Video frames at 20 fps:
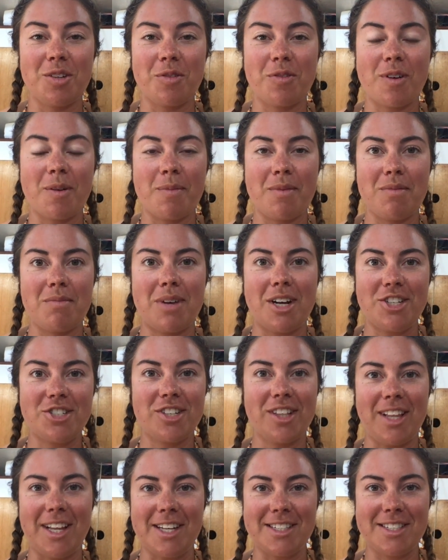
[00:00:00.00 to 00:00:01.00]
from a much
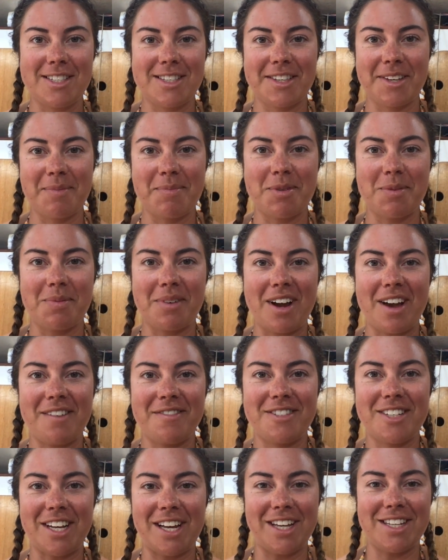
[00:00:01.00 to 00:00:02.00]
less
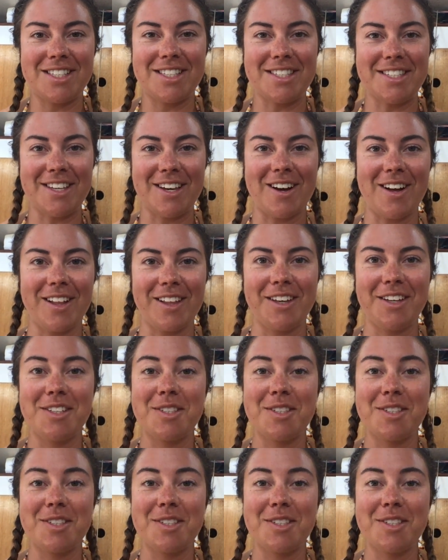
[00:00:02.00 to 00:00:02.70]
sleep-deprived and at sea Holly.